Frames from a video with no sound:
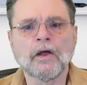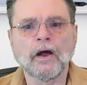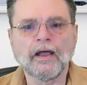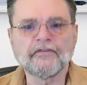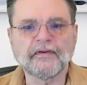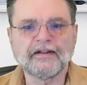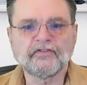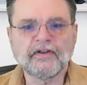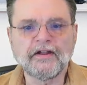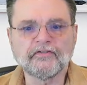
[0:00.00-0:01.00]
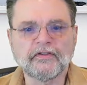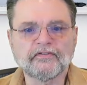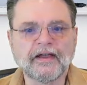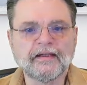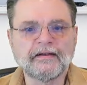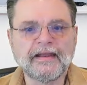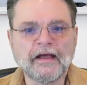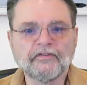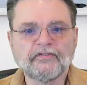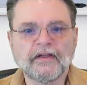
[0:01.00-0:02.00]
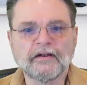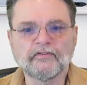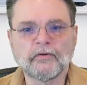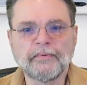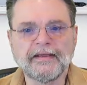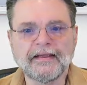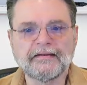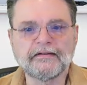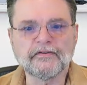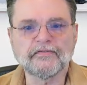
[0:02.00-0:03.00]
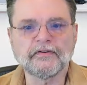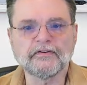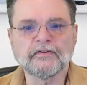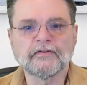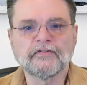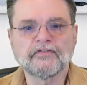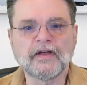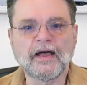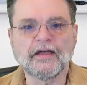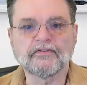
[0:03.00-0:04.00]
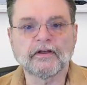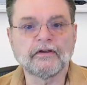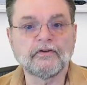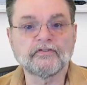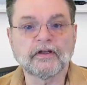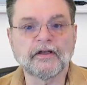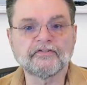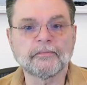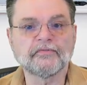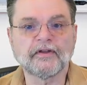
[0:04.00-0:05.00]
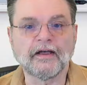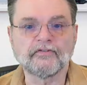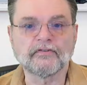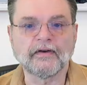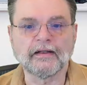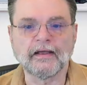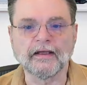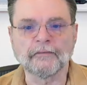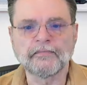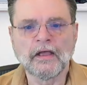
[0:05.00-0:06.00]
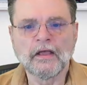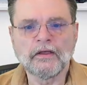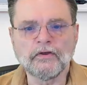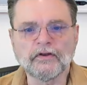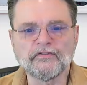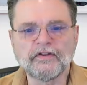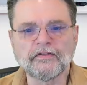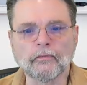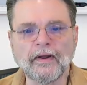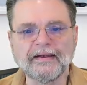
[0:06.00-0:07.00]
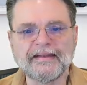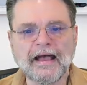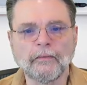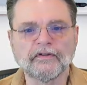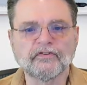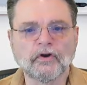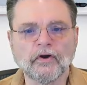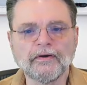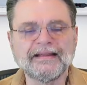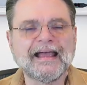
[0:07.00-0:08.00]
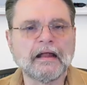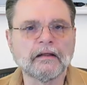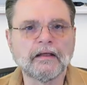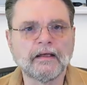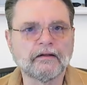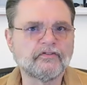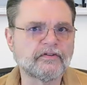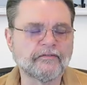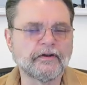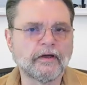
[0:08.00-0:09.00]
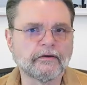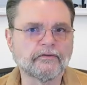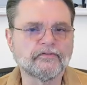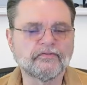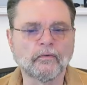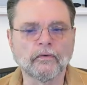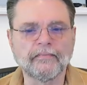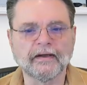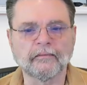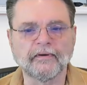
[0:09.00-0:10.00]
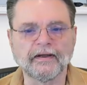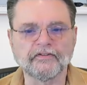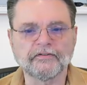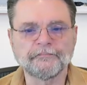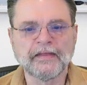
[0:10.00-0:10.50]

If I change this, I can now set it to be a different size. I can use a custom size if I like. You can see that right now it is currently allocated seven hundred four megabytes.